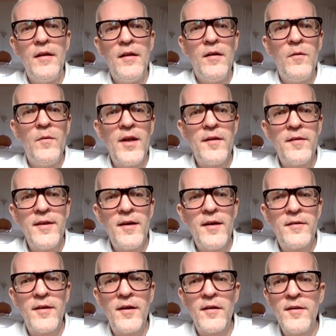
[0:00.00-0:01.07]
Well, I
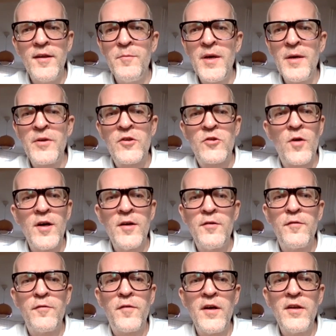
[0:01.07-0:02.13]
think maybe try to
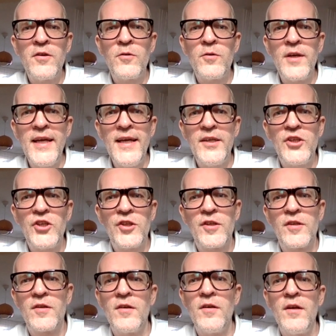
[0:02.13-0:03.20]
find your niche.
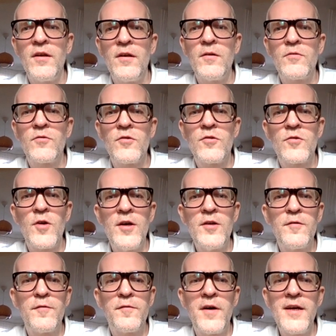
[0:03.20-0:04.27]
You know, try
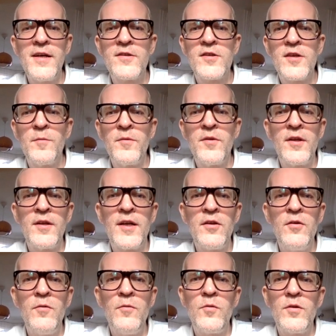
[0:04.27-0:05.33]
to find something that
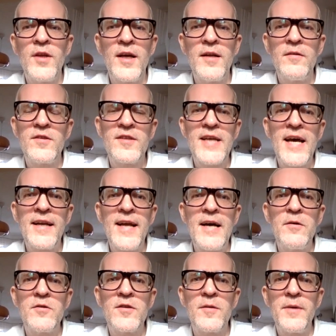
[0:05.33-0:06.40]
you would then stand
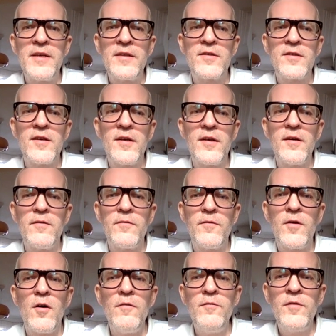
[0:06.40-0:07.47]
out a bit of,
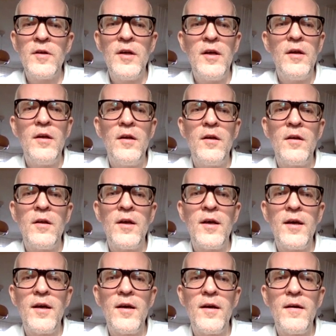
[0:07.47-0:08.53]

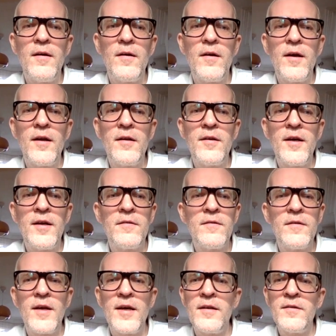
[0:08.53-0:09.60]

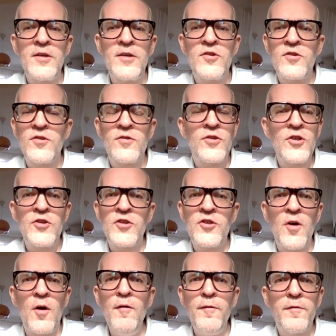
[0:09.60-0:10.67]
and just
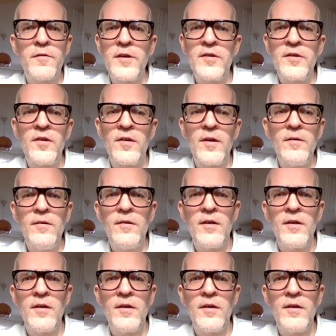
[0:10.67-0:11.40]
go for it. You know.